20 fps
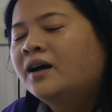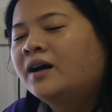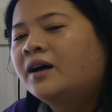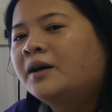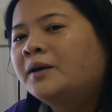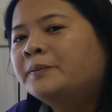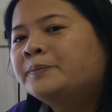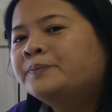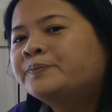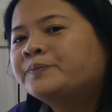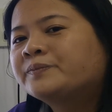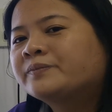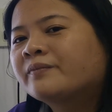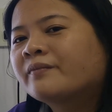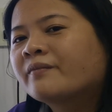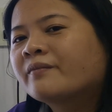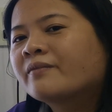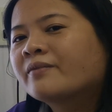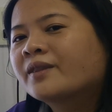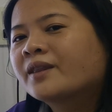
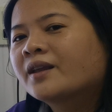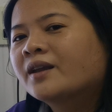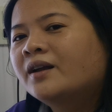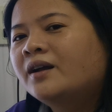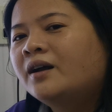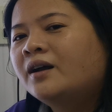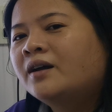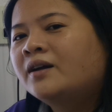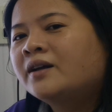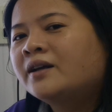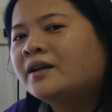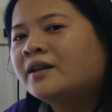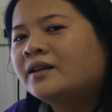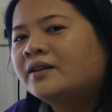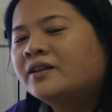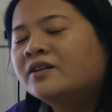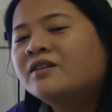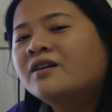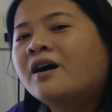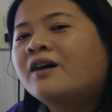
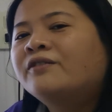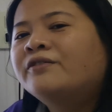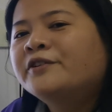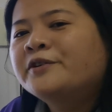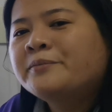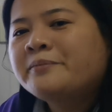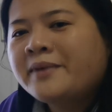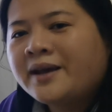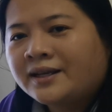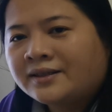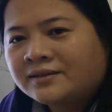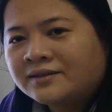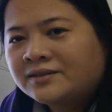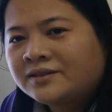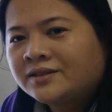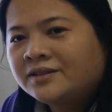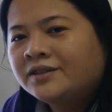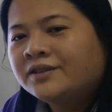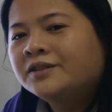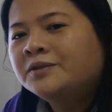The government
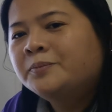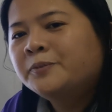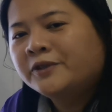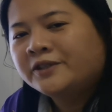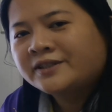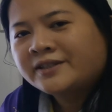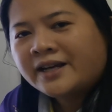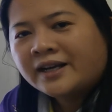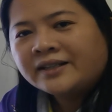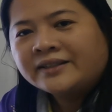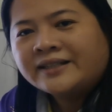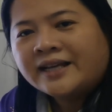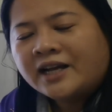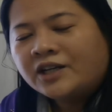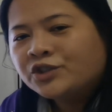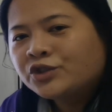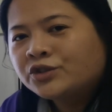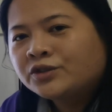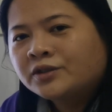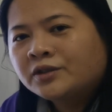could protect
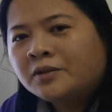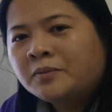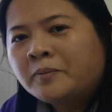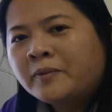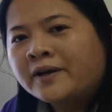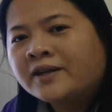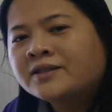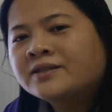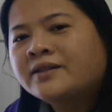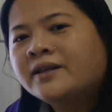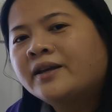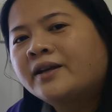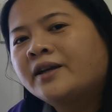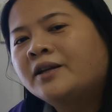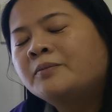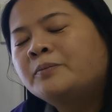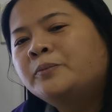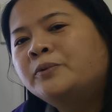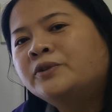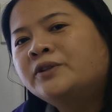national parks. They
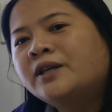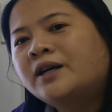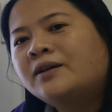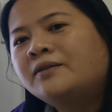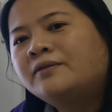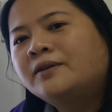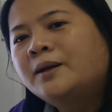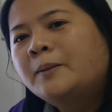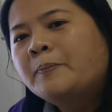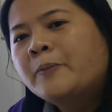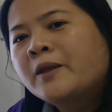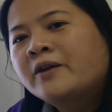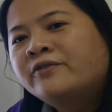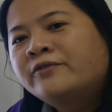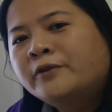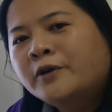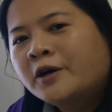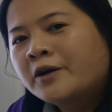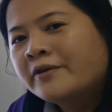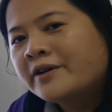can put up
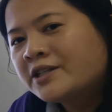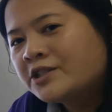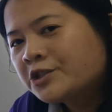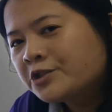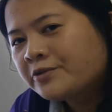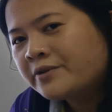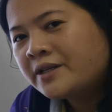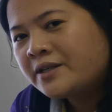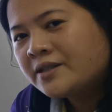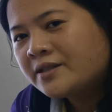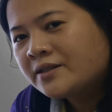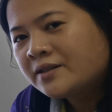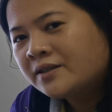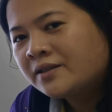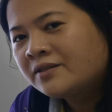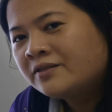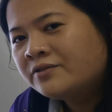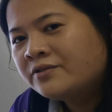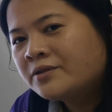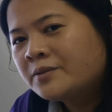forest
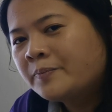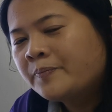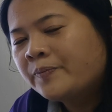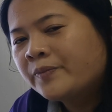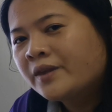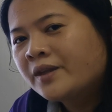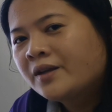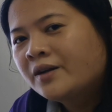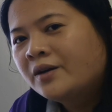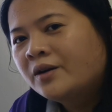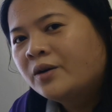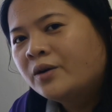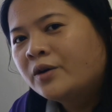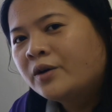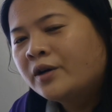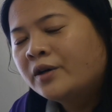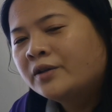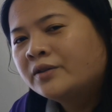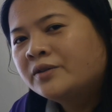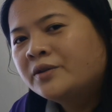reserves
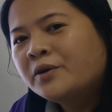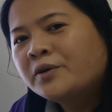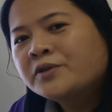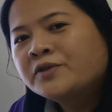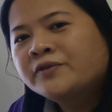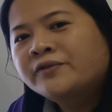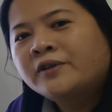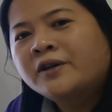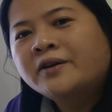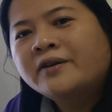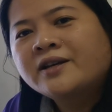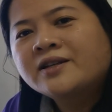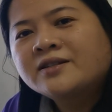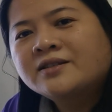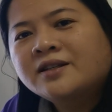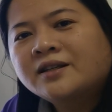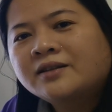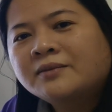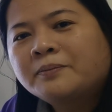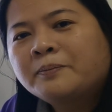or those forests
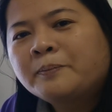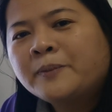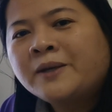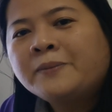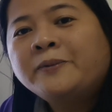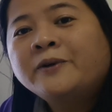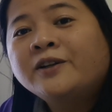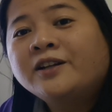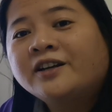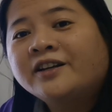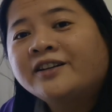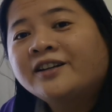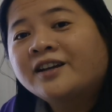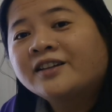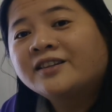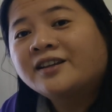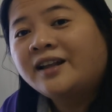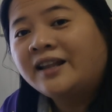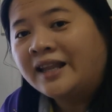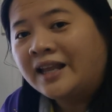that people are
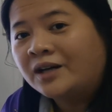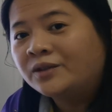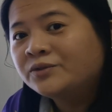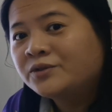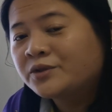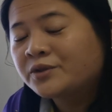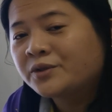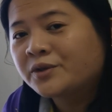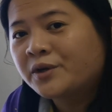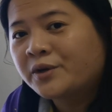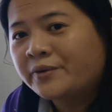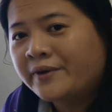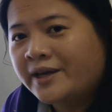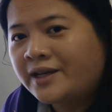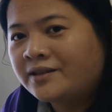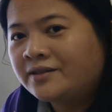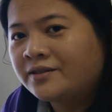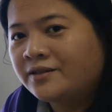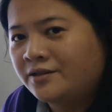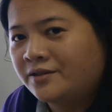not allowed to go
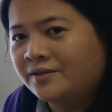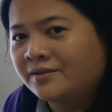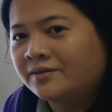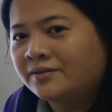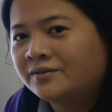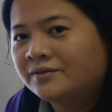into.